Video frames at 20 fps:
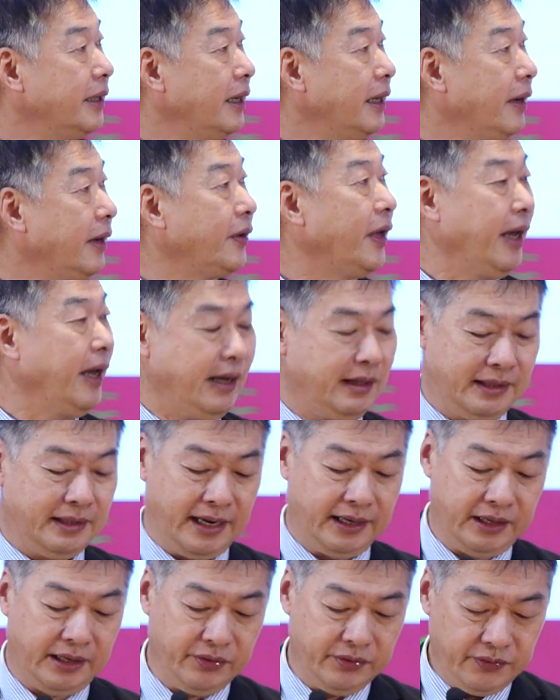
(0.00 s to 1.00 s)
Okay,
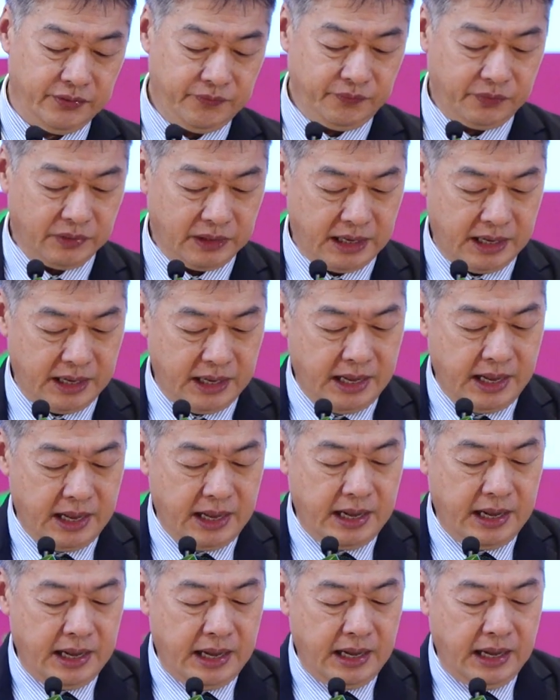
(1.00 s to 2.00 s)
thank you.
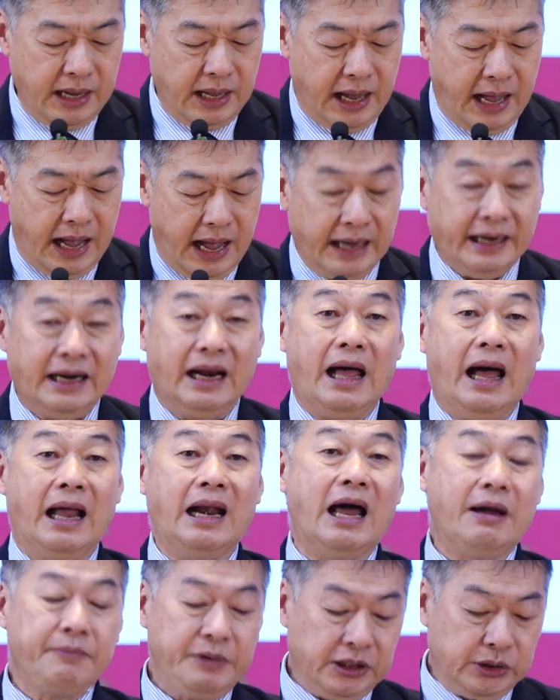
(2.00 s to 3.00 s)

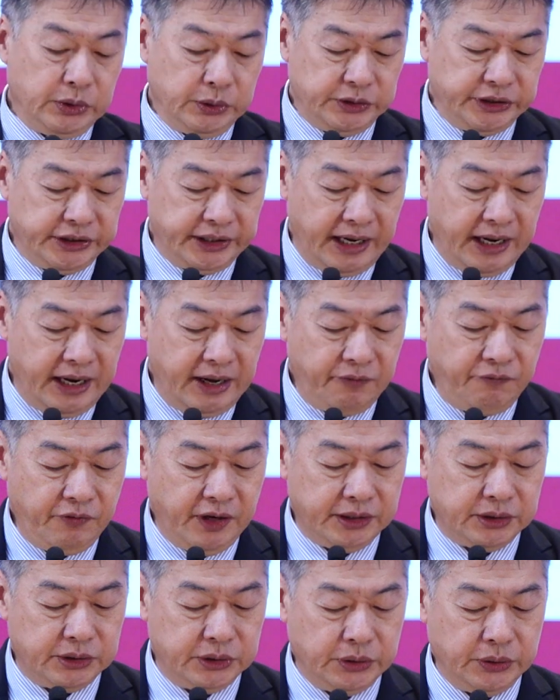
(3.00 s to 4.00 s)
Allow me to share with
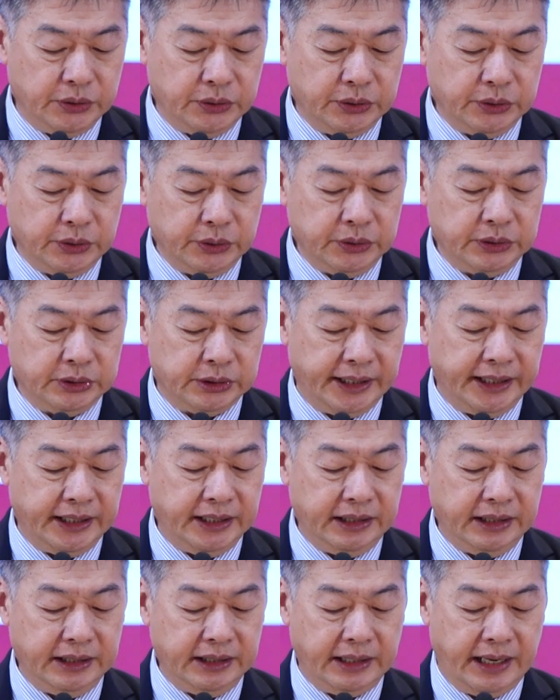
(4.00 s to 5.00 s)
you
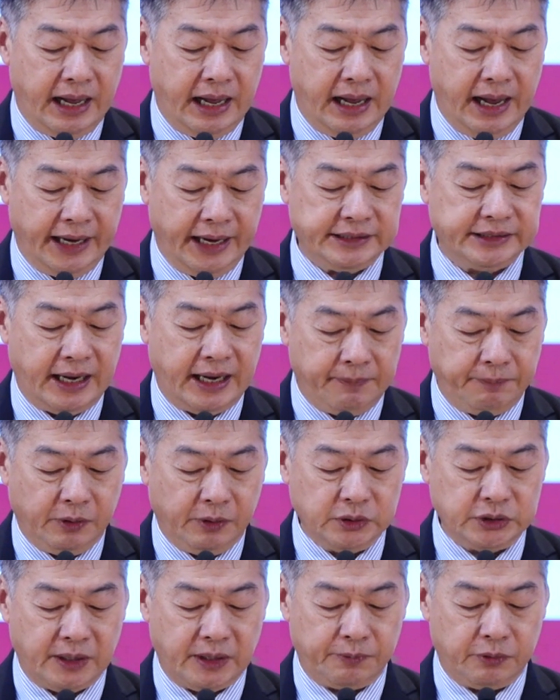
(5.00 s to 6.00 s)
three
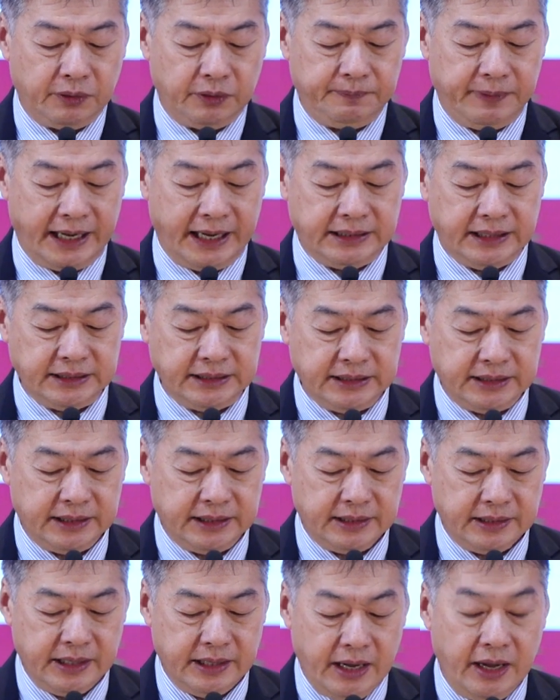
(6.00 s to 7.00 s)
examples of good practice:
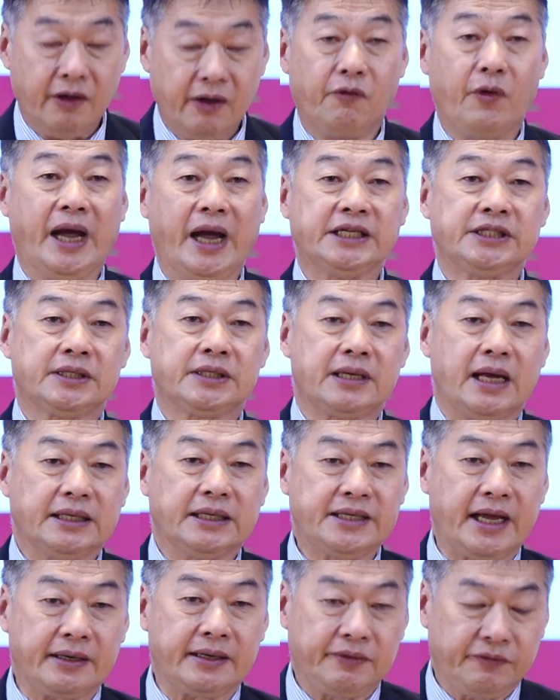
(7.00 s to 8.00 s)
waste
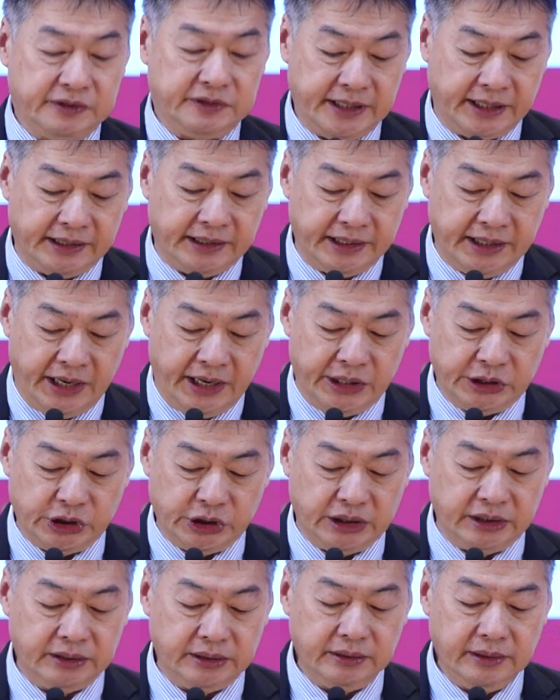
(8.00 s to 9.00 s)

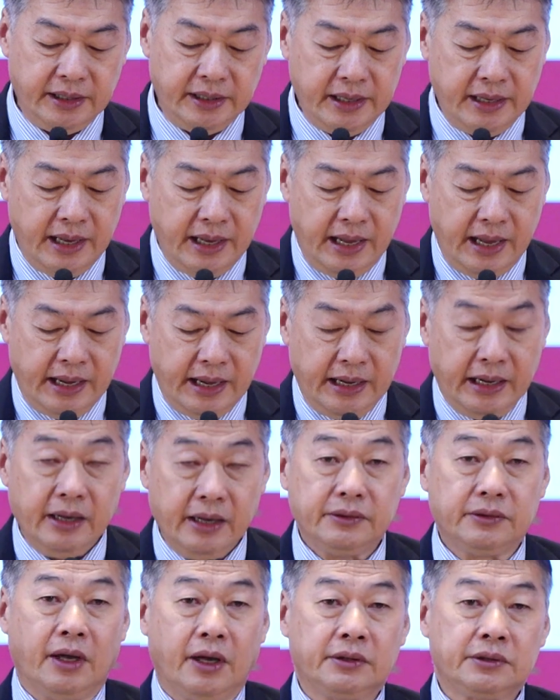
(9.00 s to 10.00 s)
segregation,
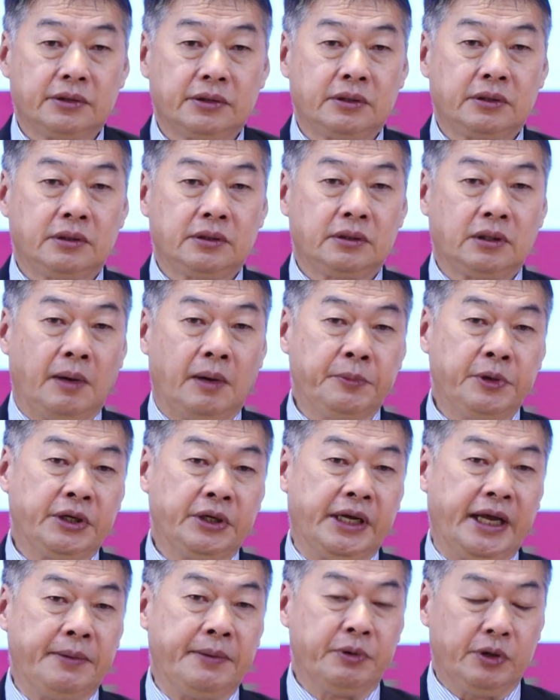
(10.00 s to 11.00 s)

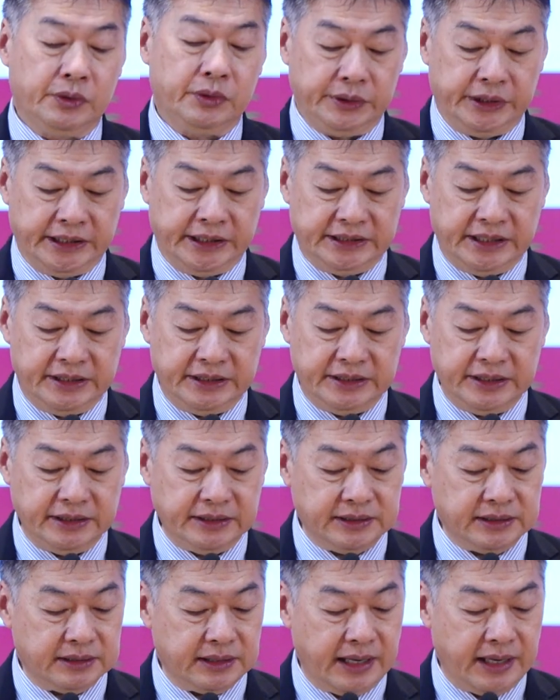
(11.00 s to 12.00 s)
non-communicable
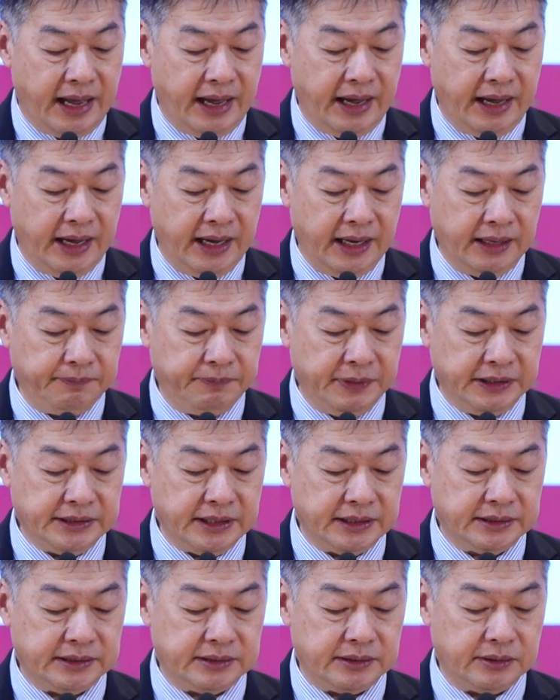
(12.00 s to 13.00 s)
diseases, and
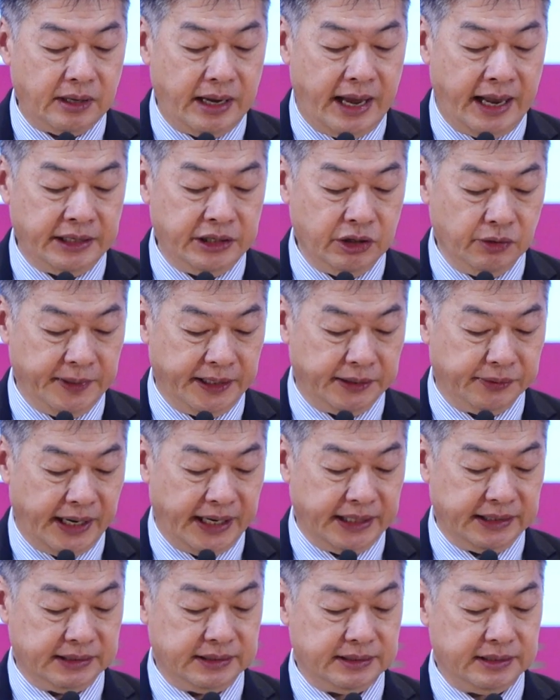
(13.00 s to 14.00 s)
business and human
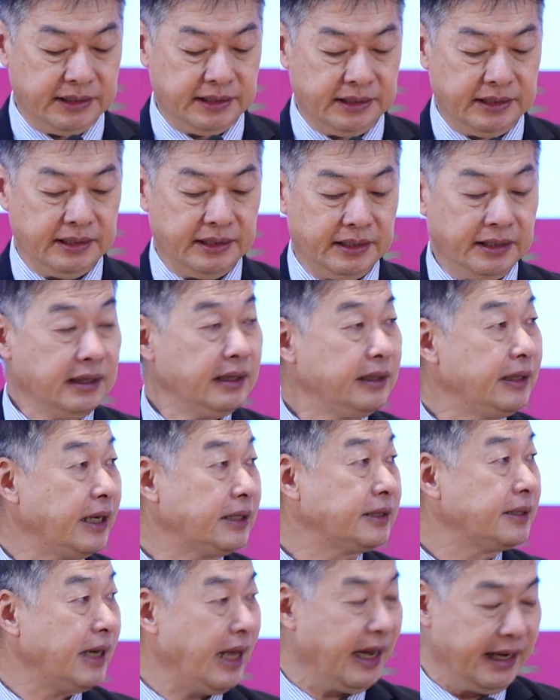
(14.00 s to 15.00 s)
rights.
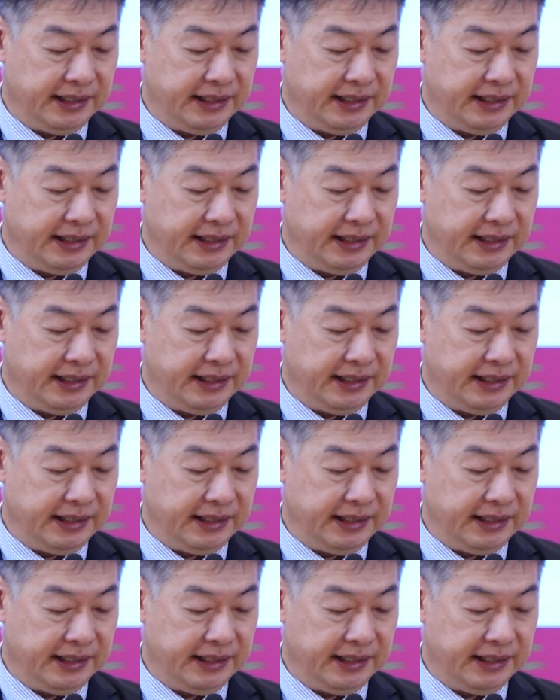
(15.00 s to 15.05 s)
Next slide.